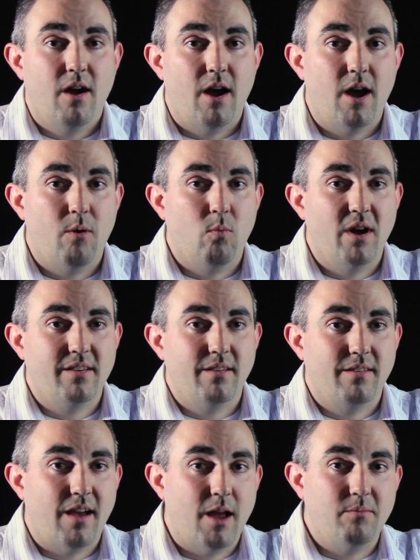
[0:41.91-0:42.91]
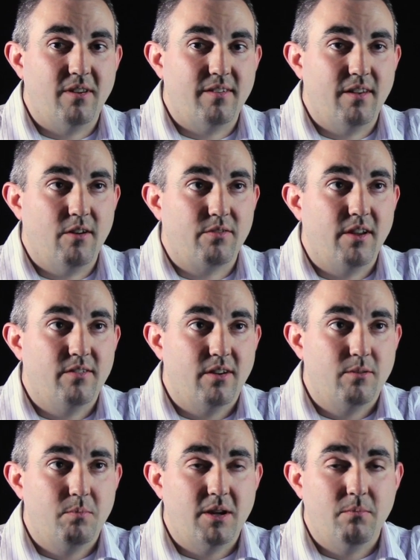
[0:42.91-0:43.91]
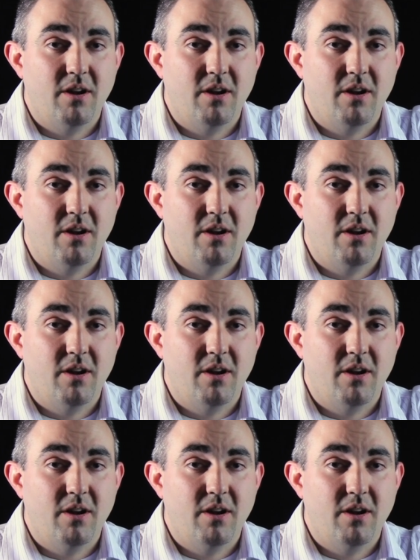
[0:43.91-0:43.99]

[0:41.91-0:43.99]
Uh, what times itself gives us p